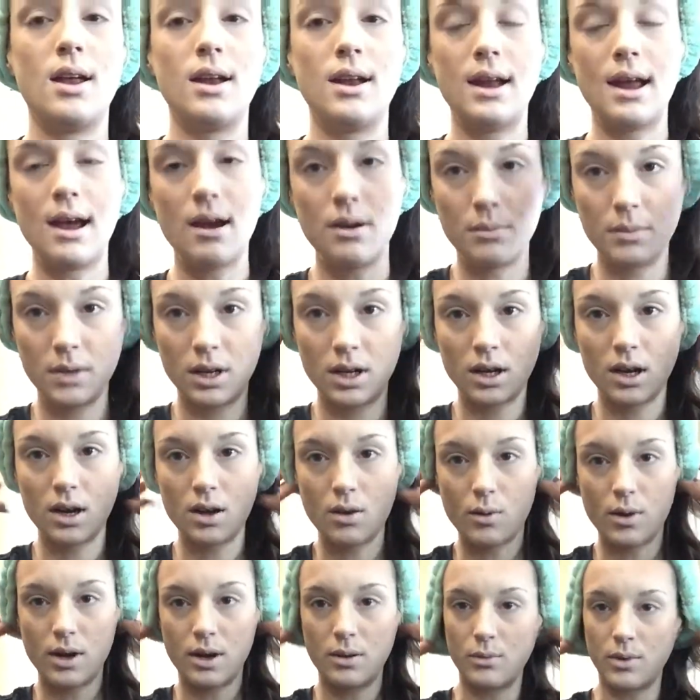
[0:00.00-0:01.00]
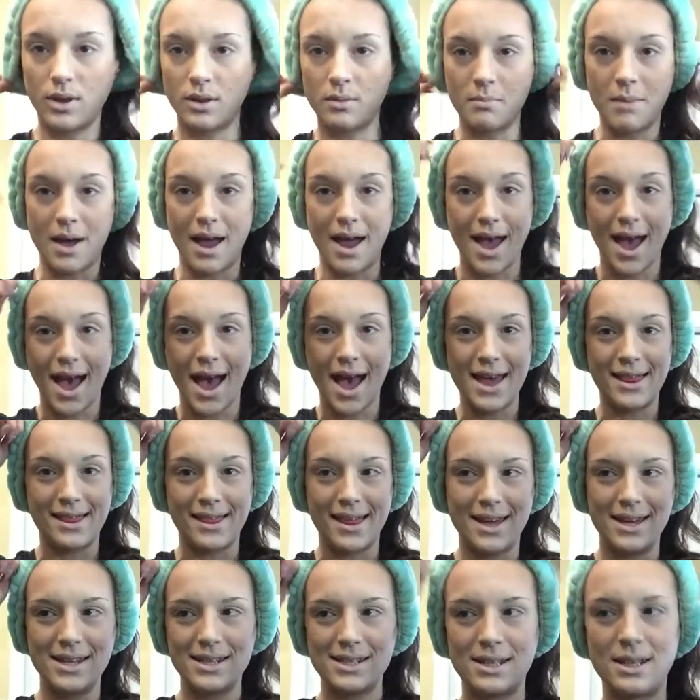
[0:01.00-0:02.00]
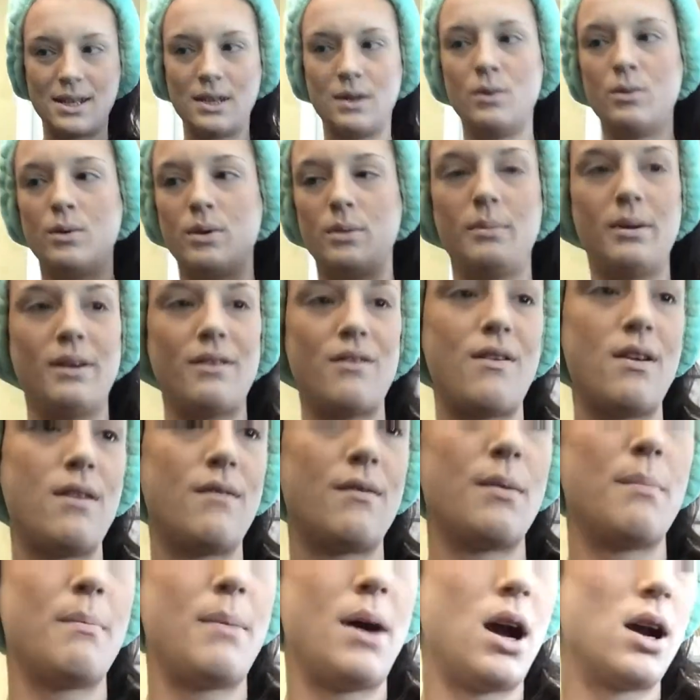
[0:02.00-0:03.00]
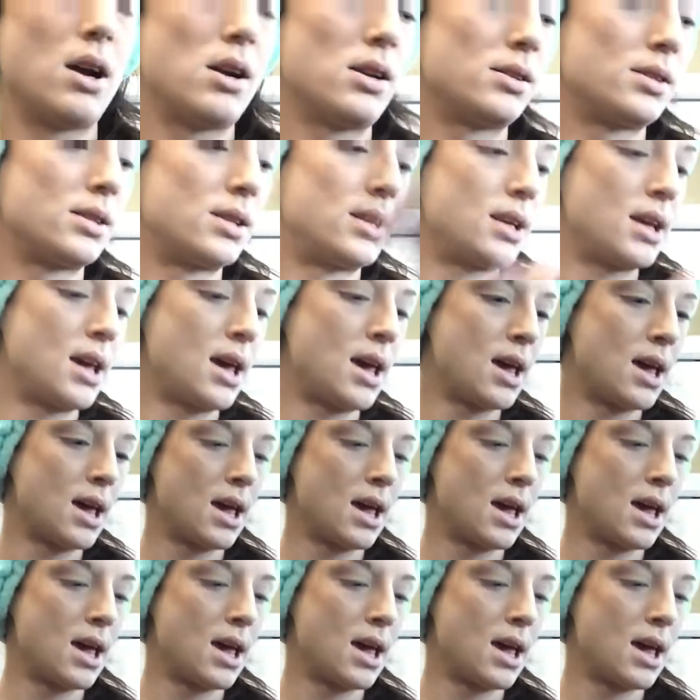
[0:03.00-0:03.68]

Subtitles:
Now I'm going to go in with my highlight, one of my favorite parts.